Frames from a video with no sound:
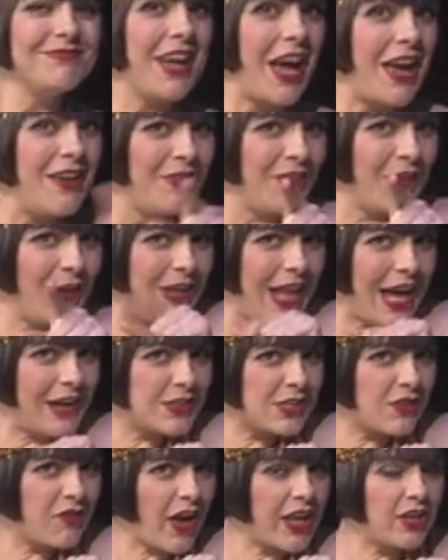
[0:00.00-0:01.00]
If all
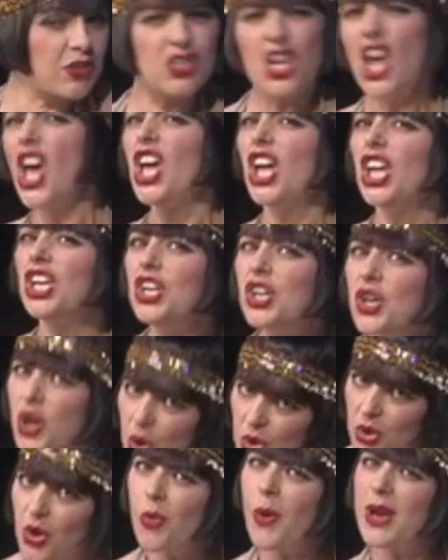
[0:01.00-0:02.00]
else fails, you
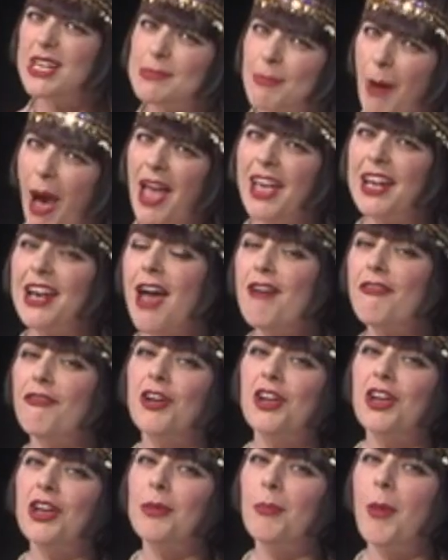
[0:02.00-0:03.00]
could always buy an
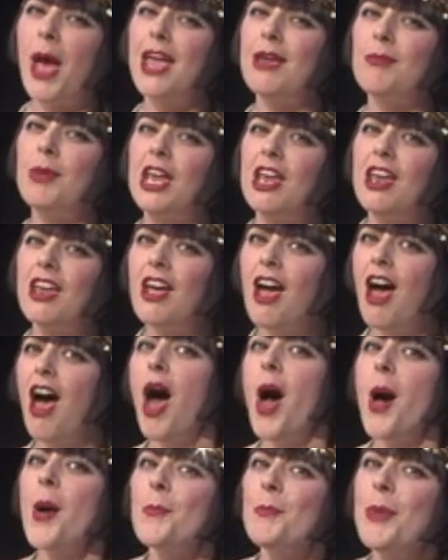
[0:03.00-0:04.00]
African baby,
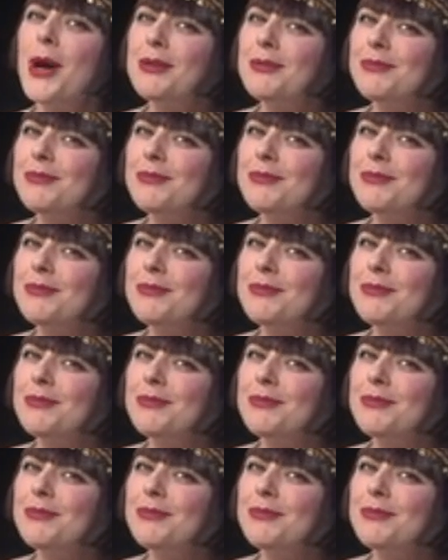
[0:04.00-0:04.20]
but